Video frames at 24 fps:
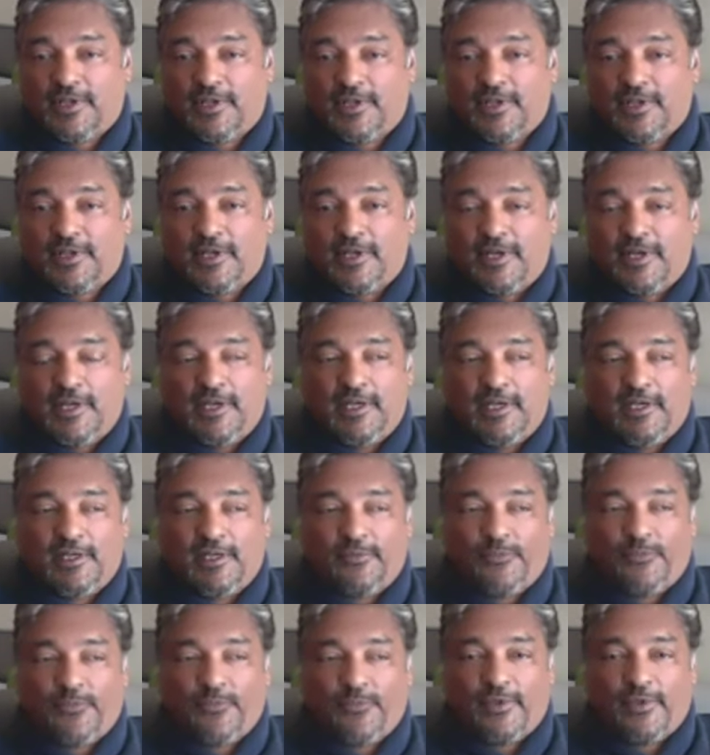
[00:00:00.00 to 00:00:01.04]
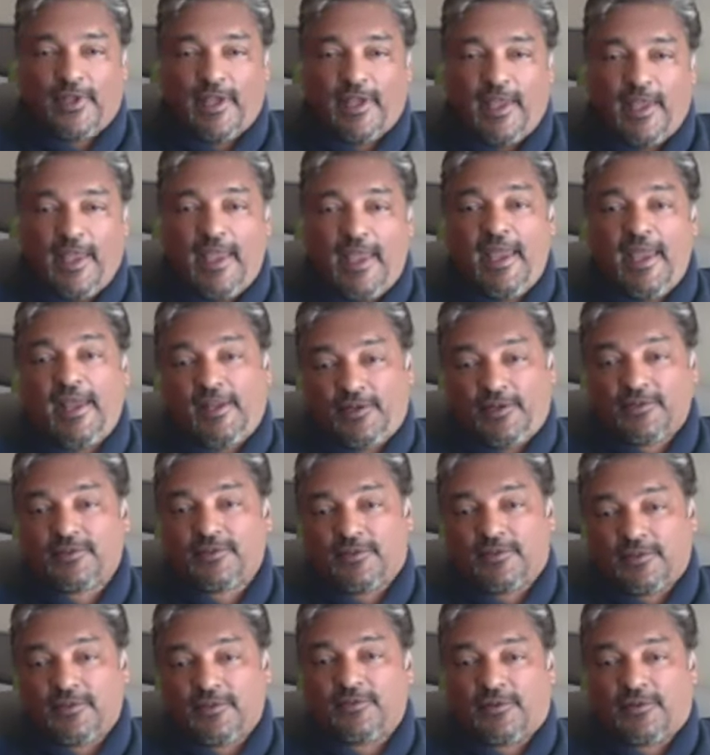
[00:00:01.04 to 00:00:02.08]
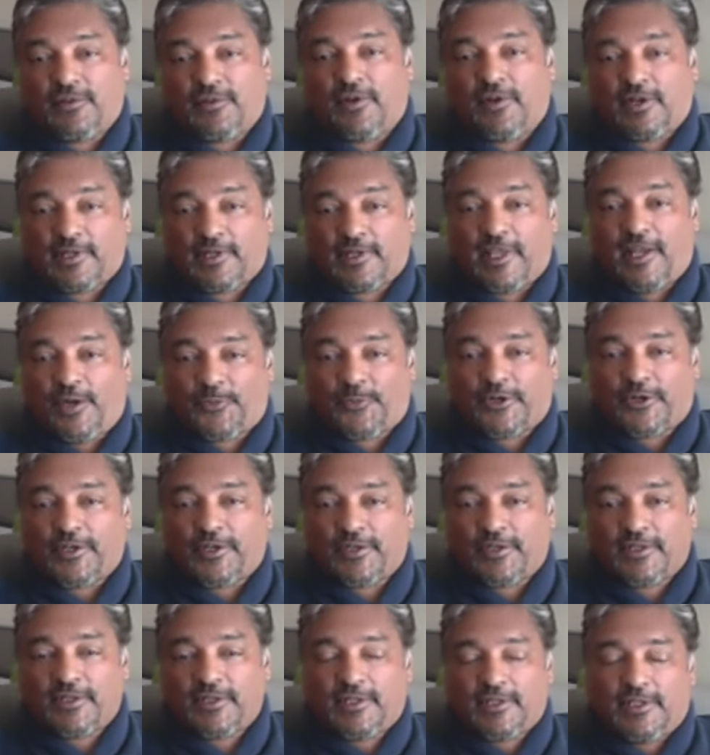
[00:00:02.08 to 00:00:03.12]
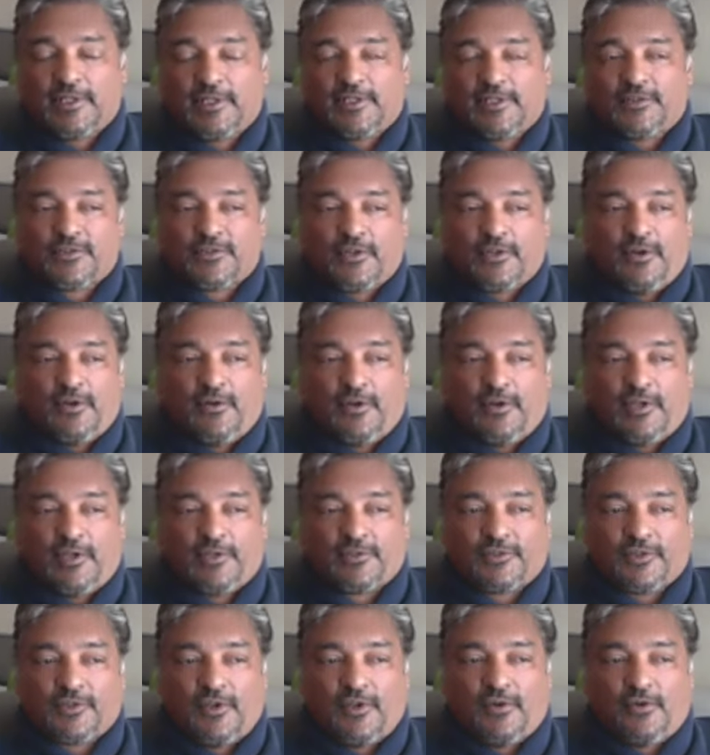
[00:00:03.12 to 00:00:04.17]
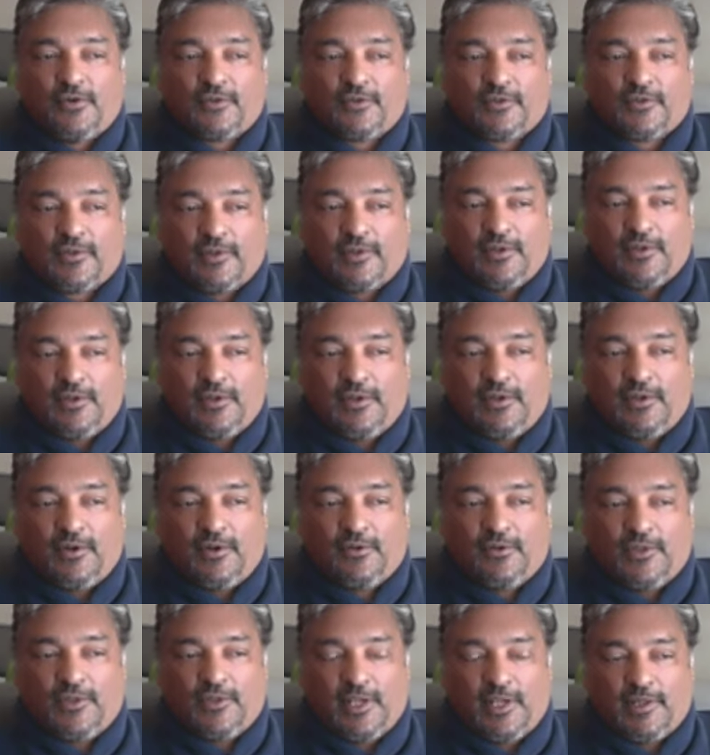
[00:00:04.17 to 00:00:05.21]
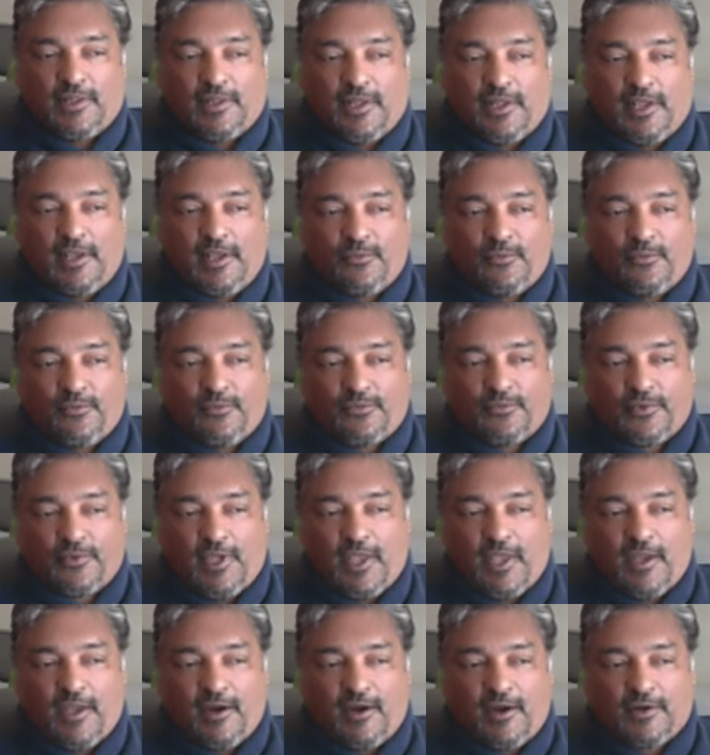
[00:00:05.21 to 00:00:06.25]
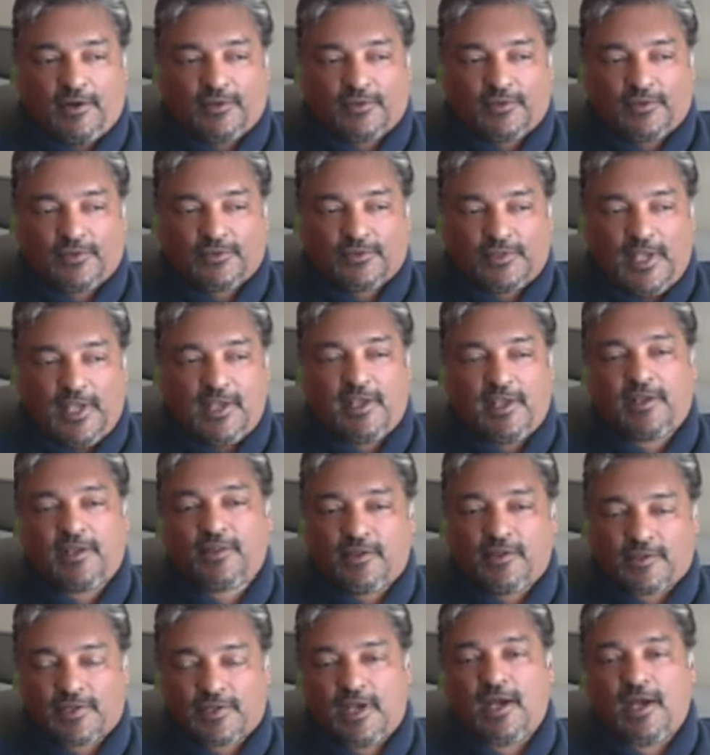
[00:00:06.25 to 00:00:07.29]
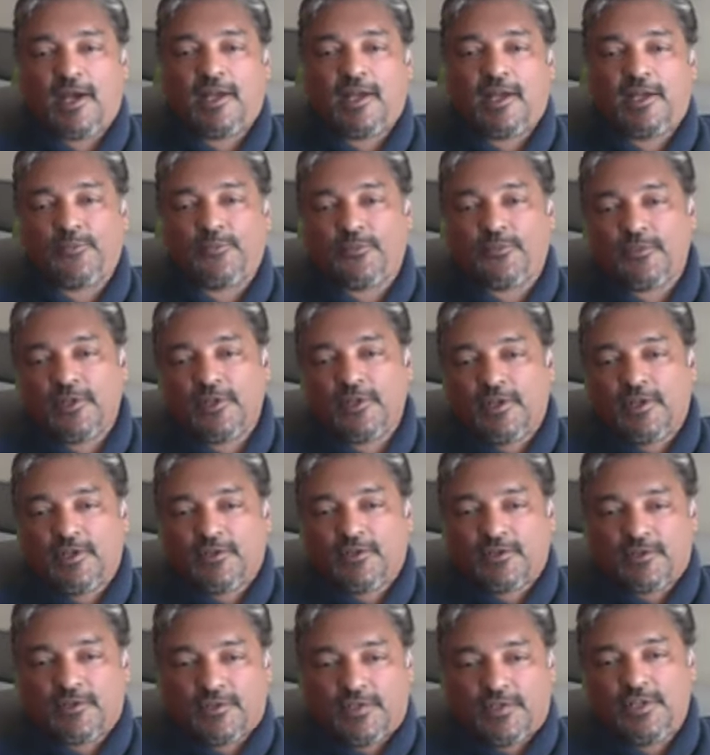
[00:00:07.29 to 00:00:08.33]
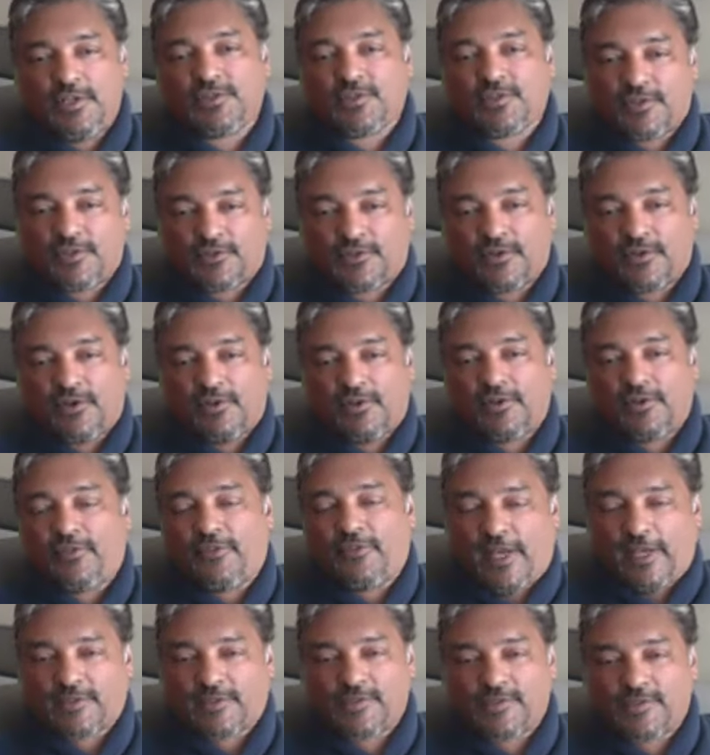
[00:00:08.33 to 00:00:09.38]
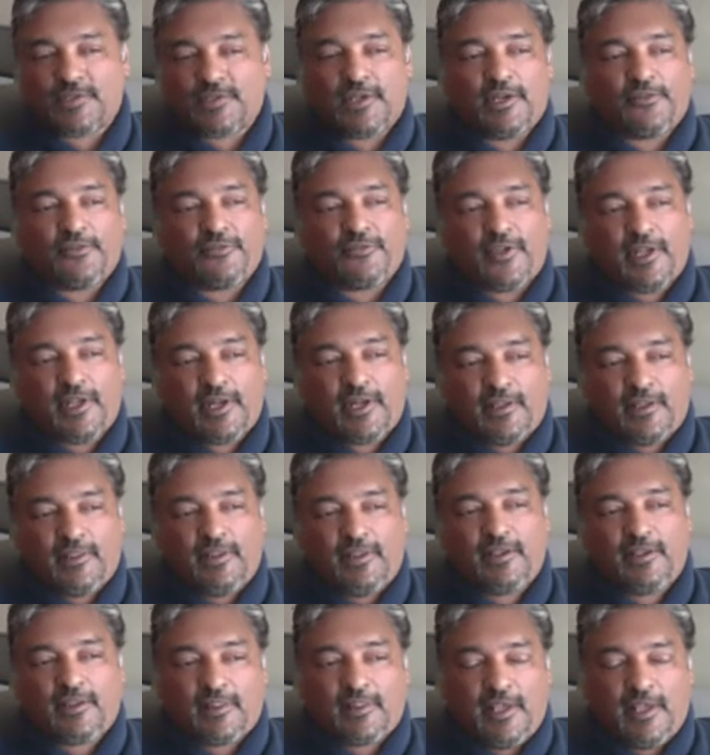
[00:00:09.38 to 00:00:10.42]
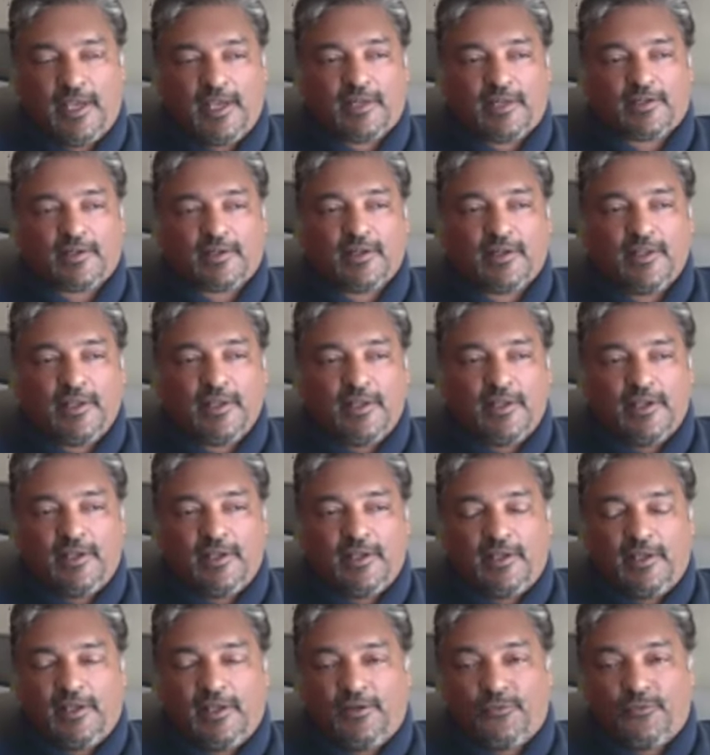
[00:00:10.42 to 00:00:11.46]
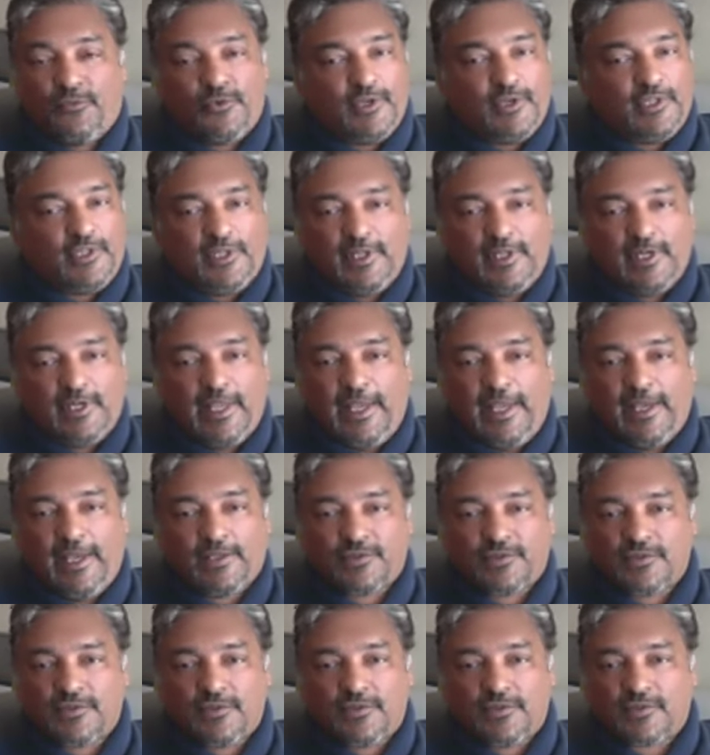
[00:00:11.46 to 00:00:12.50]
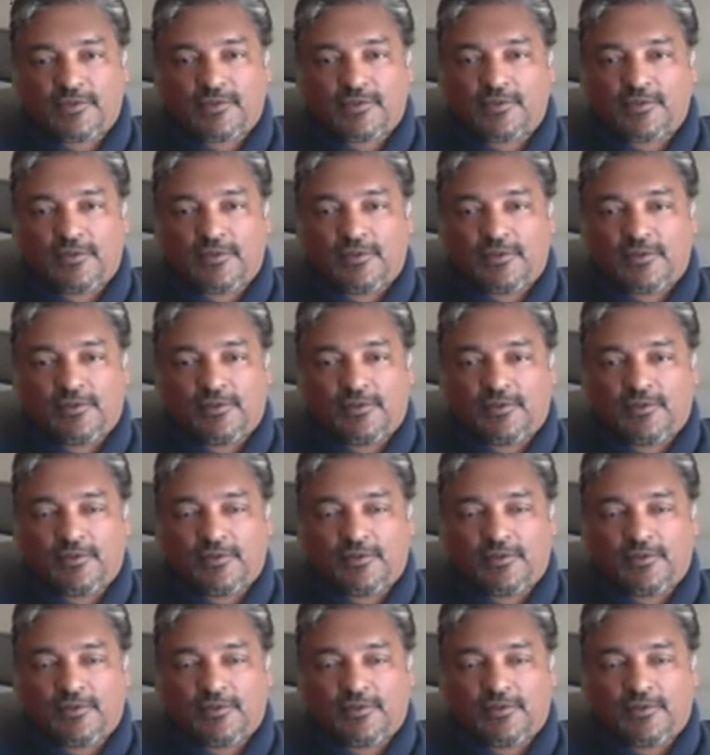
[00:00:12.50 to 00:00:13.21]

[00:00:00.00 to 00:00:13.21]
Oh my gosh. And on camera. So you know, they are taking the time to teach us all of that stuff, and I think that it really enhances the